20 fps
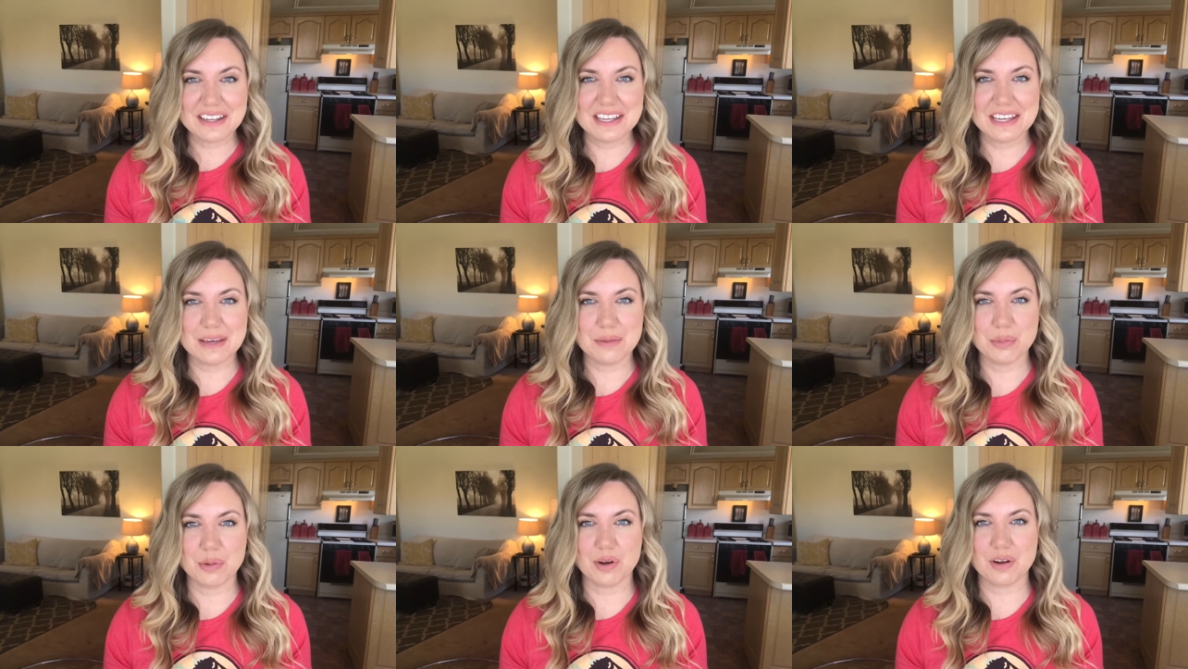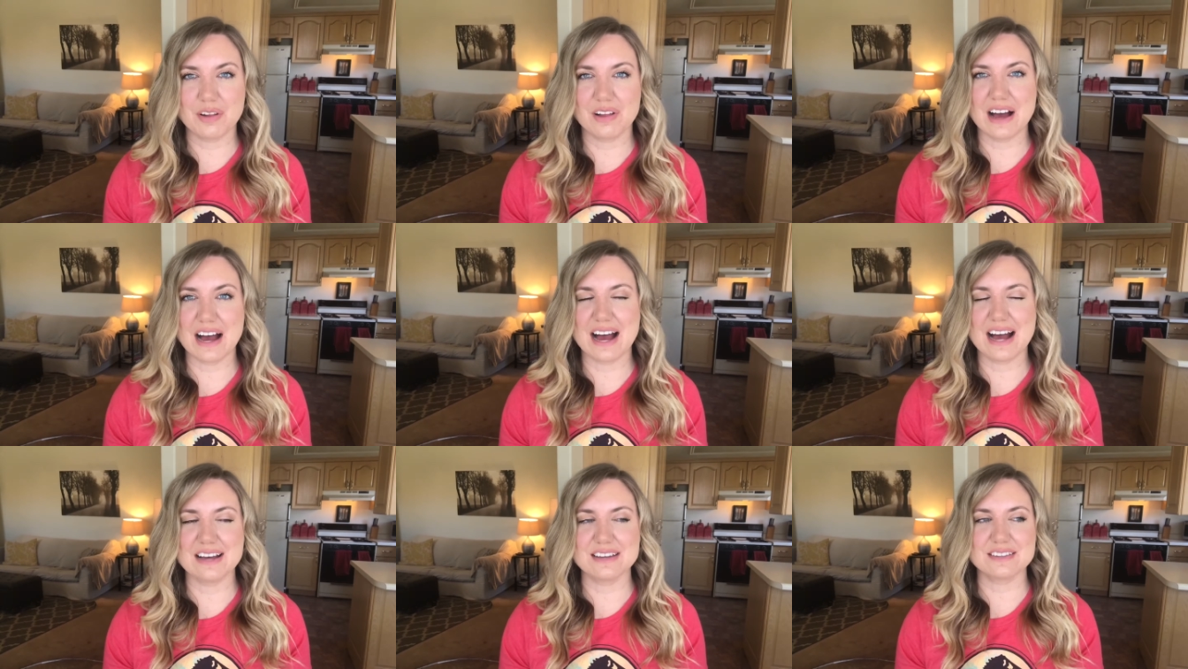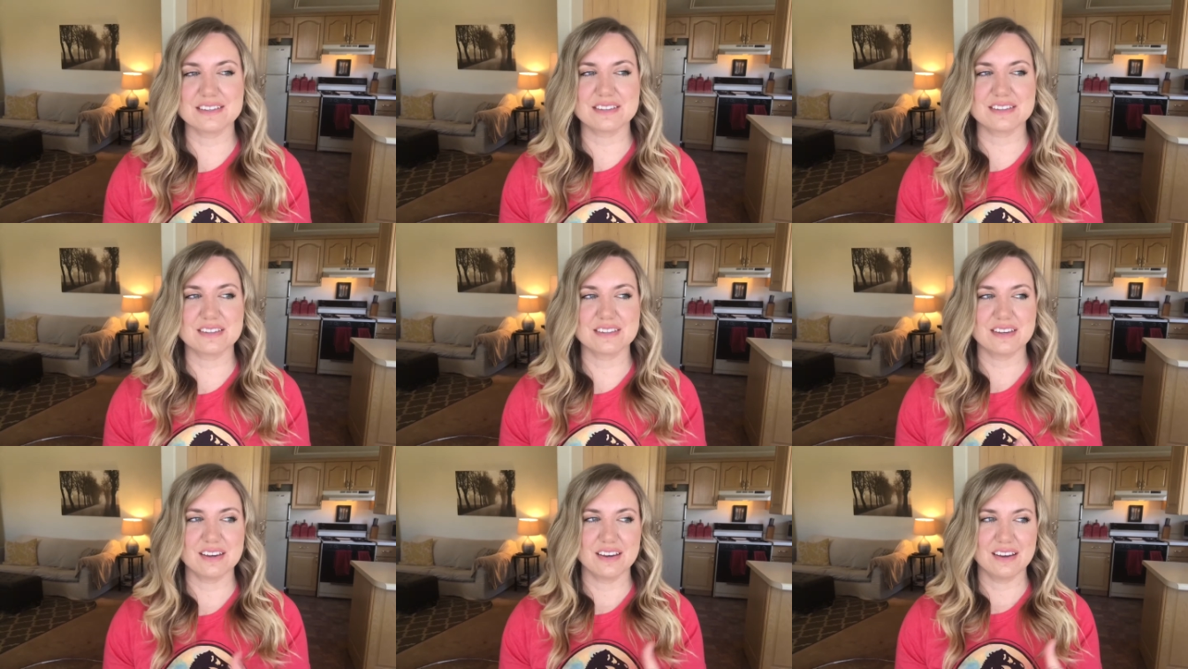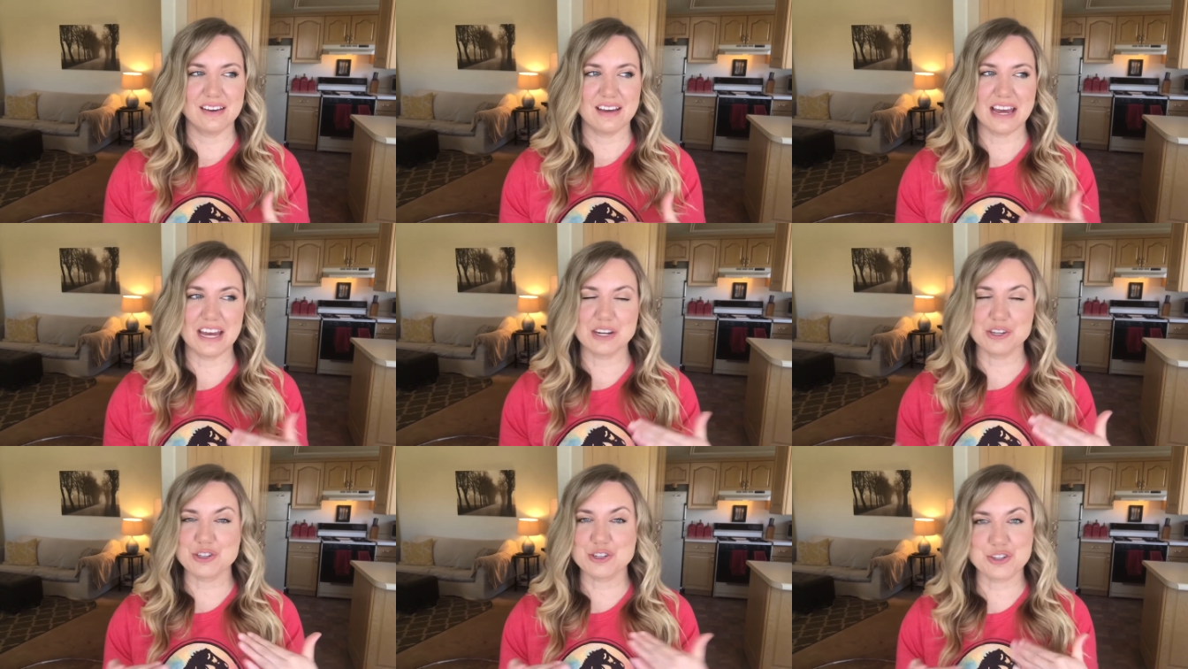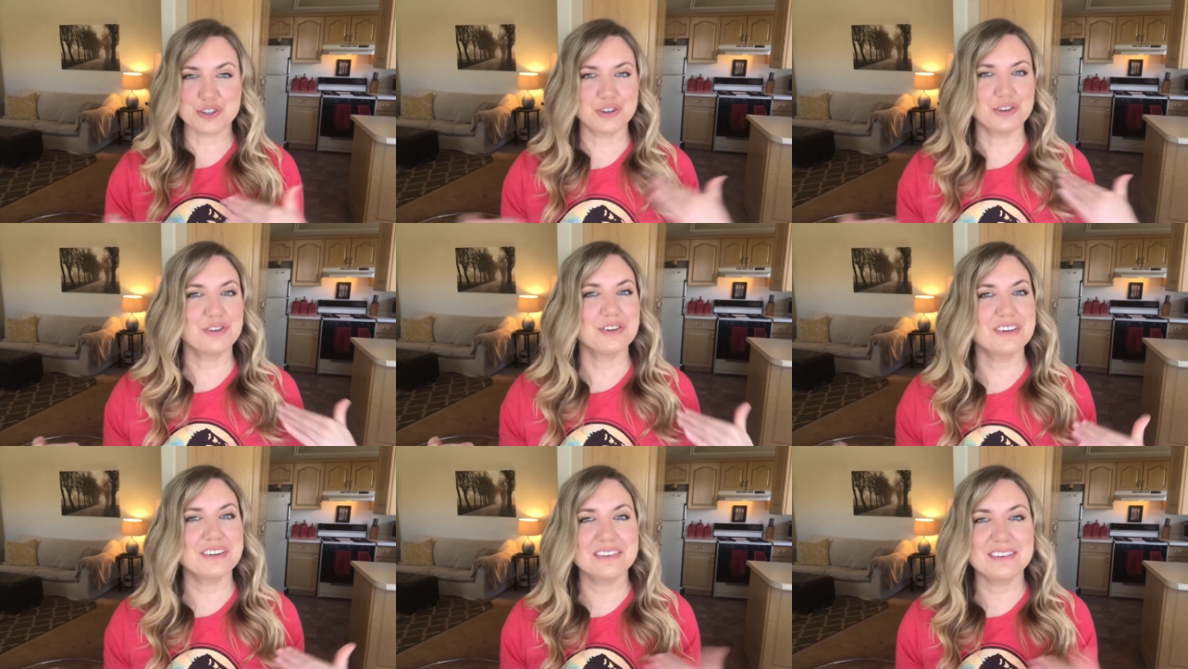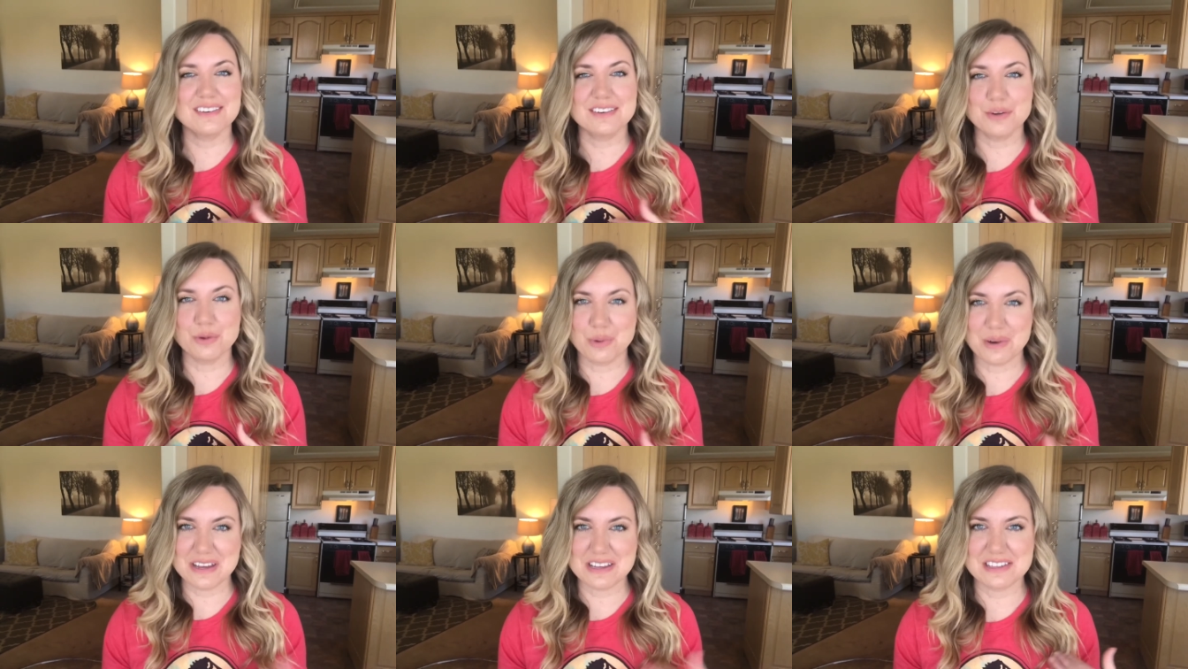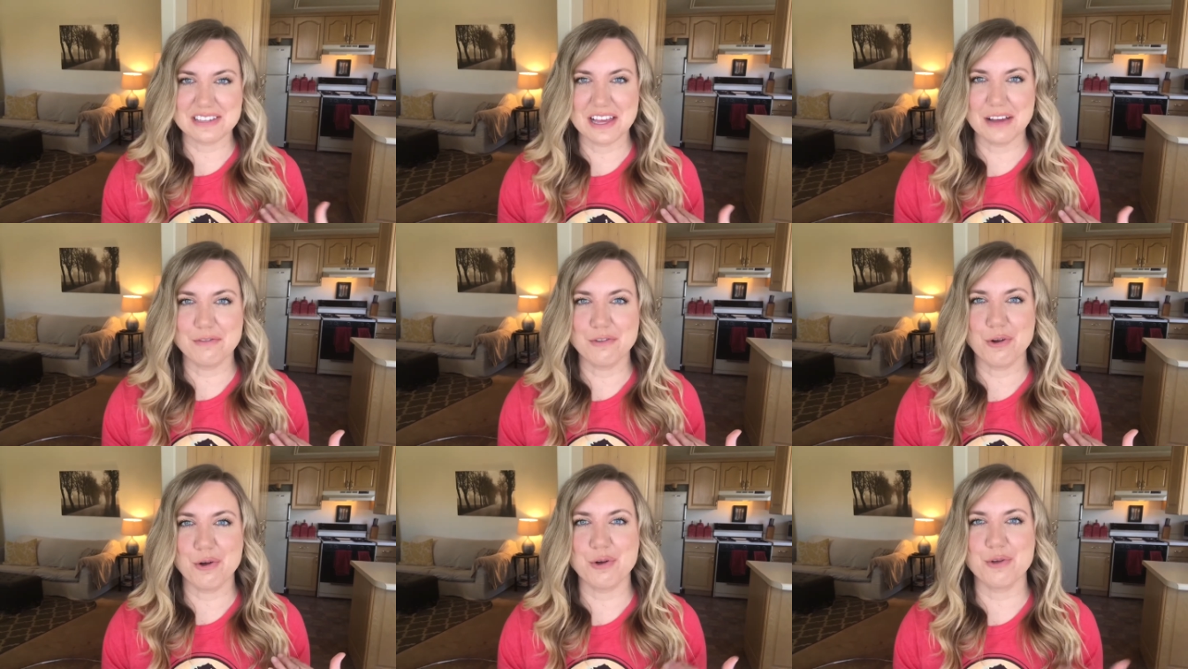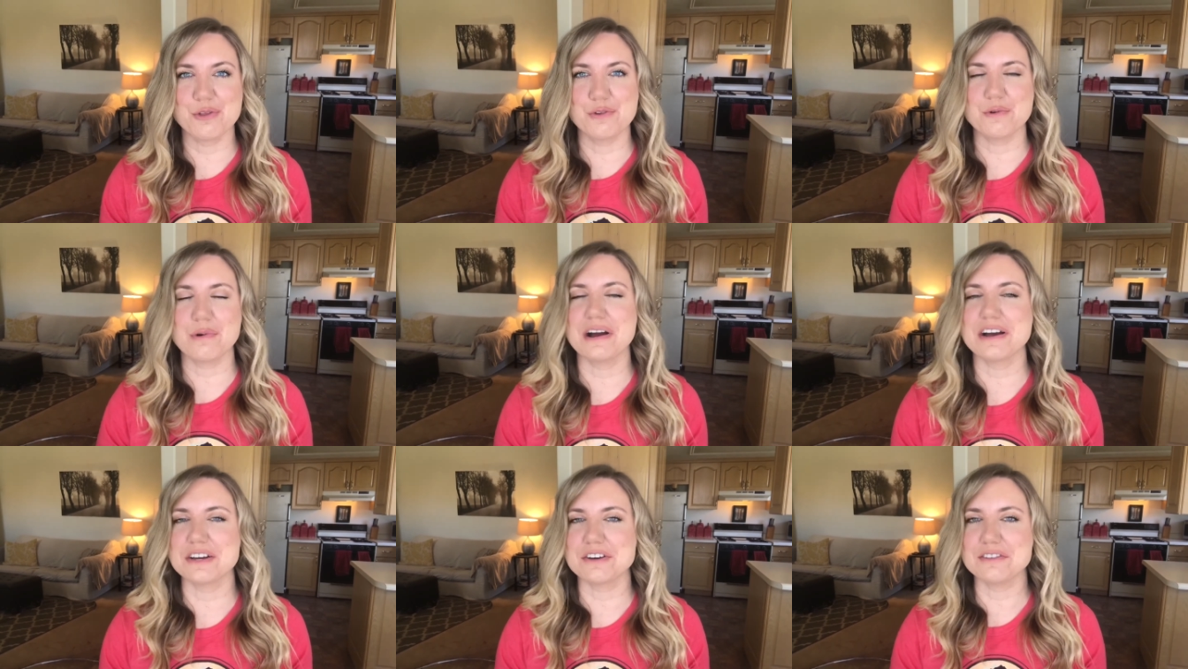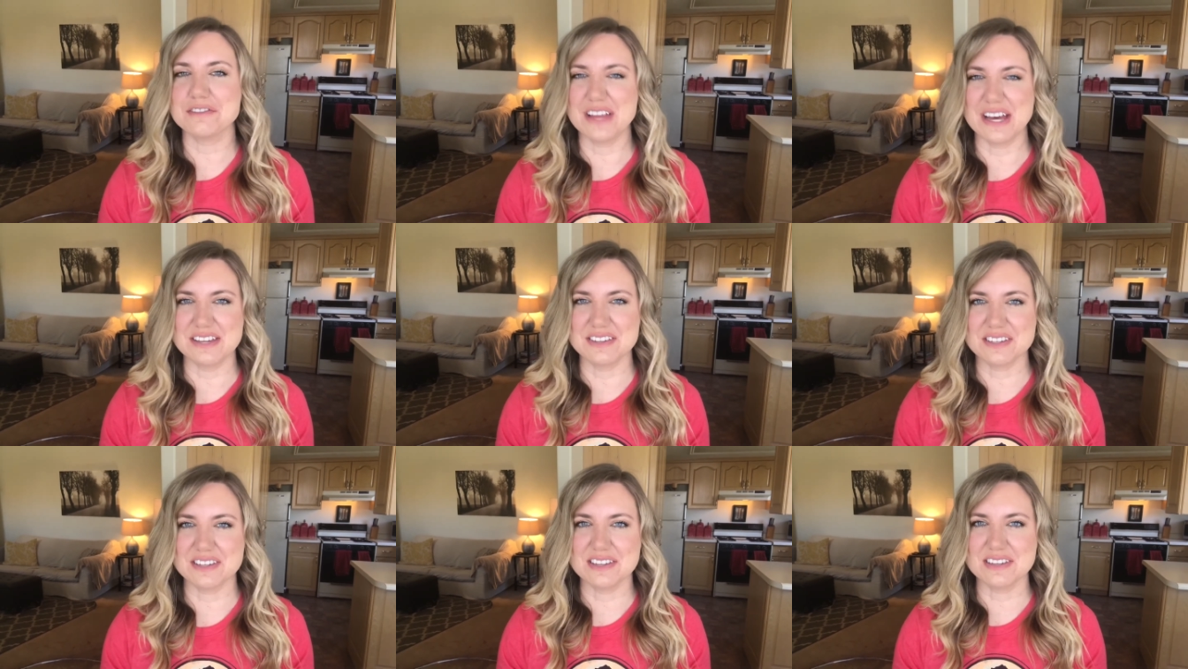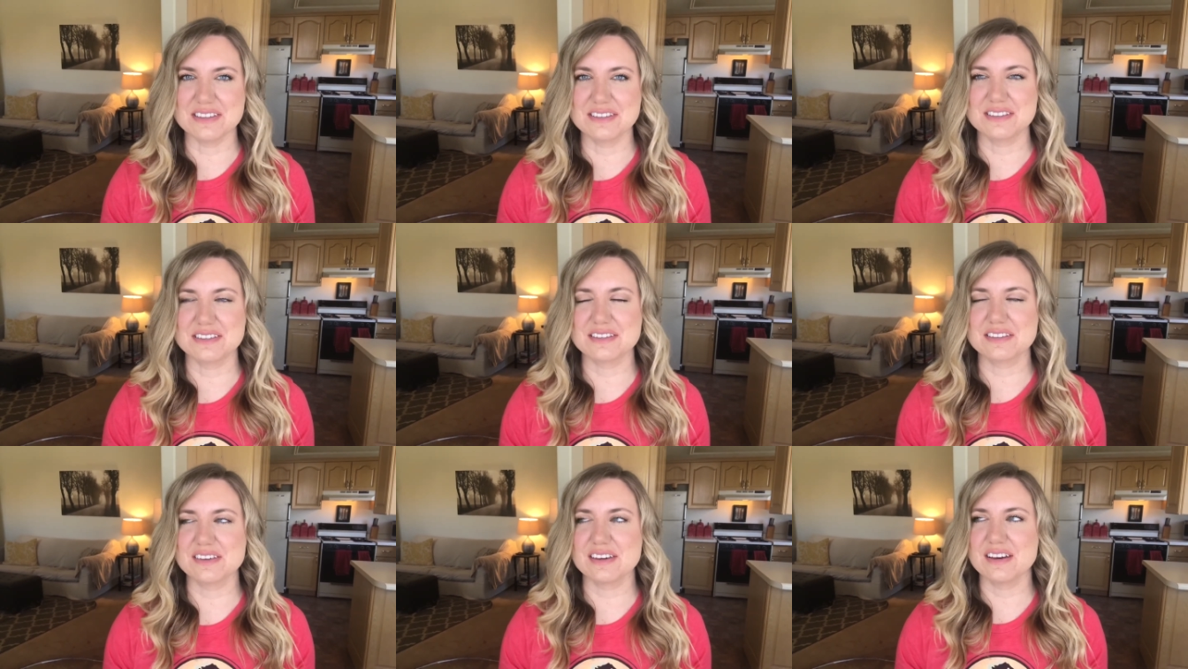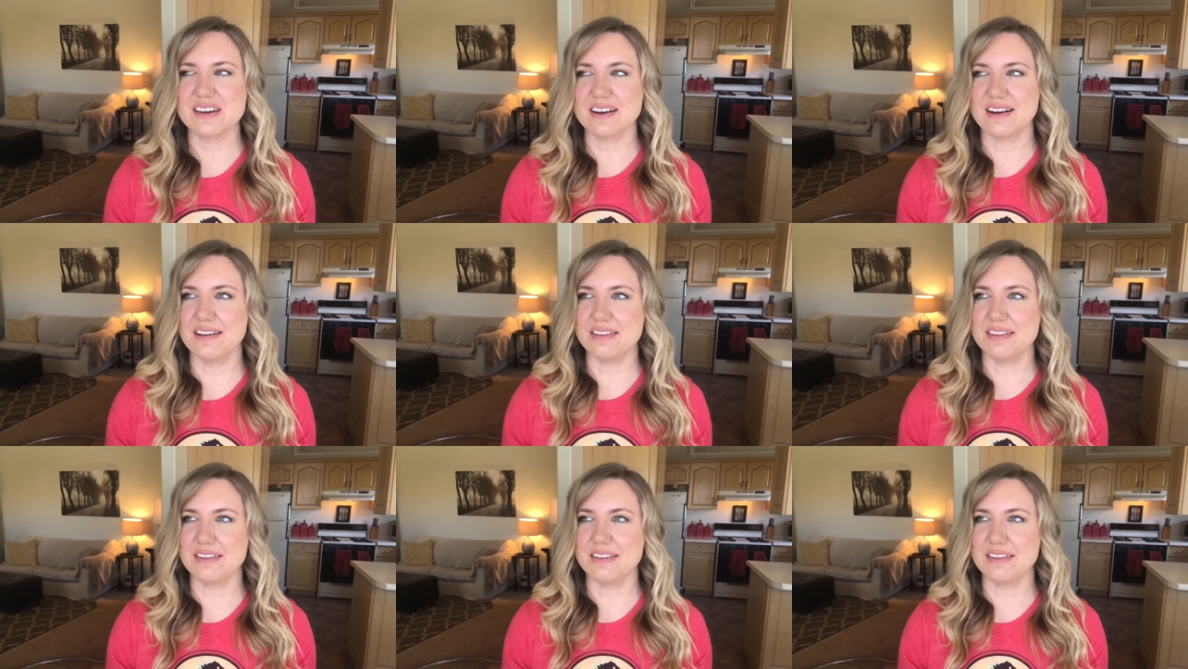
keep your class at a certain noise level throughout your lessons.